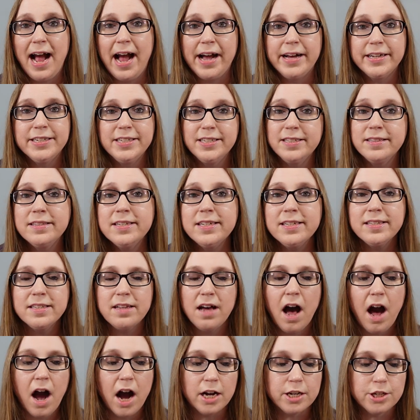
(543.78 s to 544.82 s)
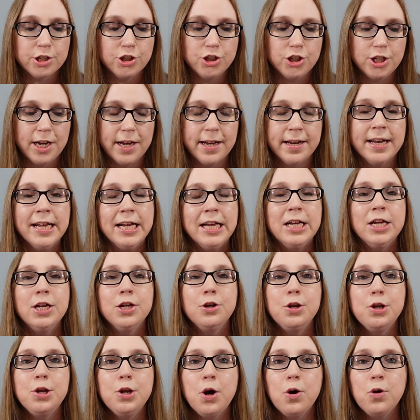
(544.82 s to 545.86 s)
at this auction.
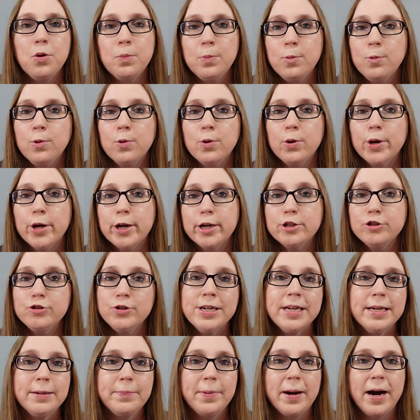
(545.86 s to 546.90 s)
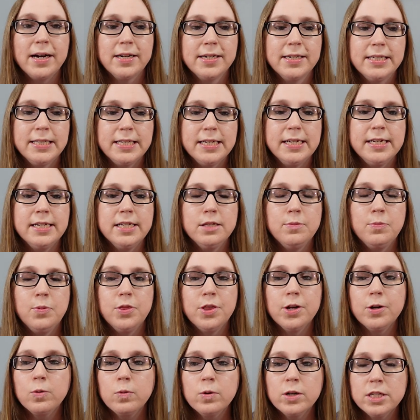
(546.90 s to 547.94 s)
No more trinket boxes, but
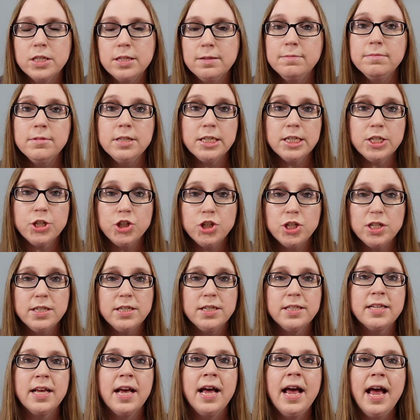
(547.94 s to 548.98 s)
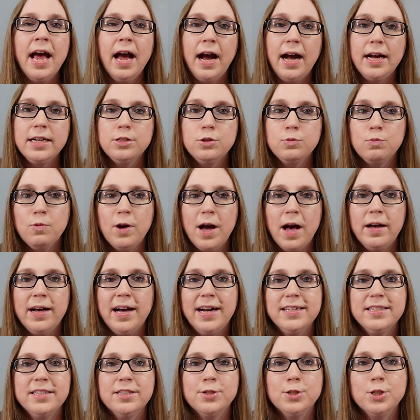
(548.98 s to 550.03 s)
there were some dishes as well
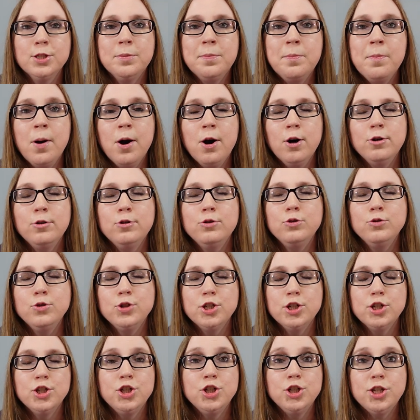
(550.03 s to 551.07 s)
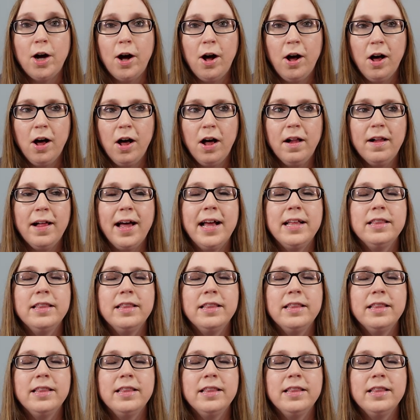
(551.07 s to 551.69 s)
as a Limoges doll.